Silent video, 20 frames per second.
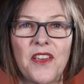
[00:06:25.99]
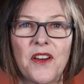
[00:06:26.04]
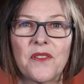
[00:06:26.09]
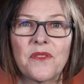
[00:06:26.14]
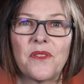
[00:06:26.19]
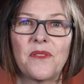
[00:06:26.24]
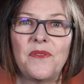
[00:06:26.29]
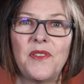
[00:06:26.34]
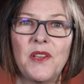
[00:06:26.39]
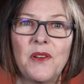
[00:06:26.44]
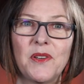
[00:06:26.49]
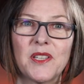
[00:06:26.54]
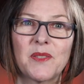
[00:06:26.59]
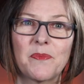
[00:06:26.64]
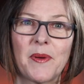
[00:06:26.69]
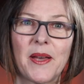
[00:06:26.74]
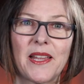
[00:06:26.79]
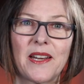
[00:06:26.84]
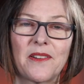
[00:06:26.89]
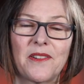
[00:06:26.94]
there, the view is
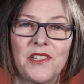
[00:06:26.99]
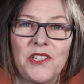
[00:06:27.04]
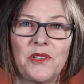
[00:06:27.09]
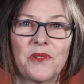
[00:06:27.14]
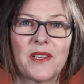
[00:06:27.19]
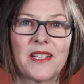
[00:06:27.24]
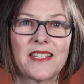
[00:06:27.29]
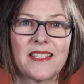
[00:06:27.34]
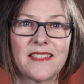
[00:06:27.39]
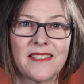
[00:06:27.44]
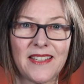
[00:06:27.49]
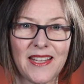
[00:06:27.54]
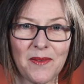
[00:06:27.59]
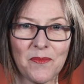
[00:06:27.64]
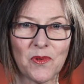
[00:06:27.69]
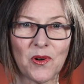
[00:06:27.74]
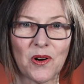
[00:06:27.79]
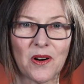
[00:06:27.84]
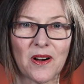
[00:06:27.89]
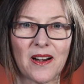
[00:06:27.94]
better and you can see
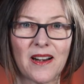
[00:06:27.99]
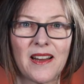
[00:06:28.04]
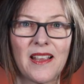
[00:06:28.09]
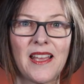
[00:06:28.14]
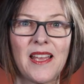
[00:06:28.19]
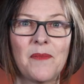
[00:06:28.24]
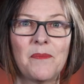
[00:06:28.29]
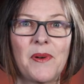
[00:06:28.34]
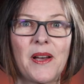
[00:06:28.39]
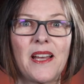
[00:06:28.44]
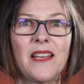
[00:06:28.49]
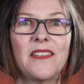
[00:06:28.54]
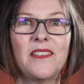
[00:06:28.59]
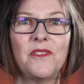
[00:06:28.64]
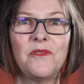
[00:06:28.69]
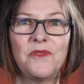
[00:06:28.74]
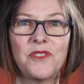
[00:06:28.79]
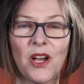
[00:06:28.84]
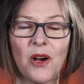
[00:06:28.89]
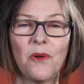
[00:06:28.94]
more, but
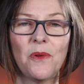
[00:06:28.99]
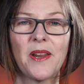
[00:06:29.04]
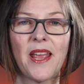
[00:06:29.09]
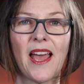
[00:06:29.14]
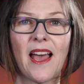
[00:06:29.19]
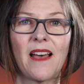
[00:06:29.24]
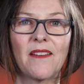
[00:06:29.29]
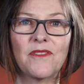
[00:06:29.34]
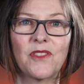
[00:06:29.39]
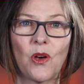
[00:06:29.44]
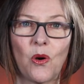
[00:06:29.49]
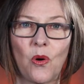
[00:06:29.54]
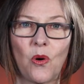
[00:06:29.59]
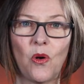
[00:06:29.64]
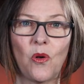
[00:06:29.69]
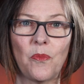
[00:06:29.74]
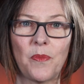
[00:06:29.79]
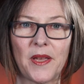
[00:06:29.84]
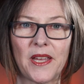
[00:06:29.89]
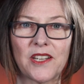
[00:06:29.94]
you don't have the
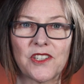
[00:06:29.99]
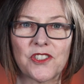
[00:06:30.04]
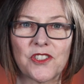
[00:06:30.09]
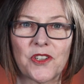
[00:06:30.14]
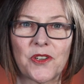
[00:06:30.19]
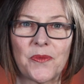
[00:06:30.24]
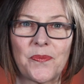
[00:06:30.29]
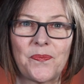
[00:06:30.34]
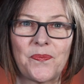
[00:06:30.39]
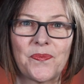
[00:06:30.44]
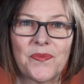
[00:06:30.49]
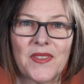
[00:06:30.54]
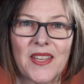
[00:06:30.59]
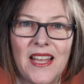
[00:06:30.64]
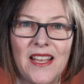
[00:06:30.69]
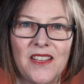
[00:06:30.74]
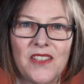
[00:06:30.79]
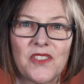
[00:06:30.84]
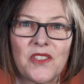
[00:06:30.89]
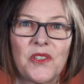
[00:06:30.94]
whole picture.
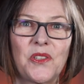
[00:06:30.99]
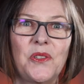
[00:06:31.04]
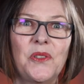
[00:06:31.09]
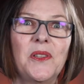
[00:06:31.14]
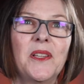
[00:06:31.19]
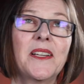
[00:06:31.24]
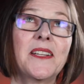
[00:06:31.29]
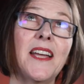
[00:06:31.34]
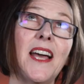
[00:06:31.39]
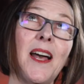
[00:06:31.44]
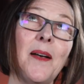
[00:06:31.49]
So you look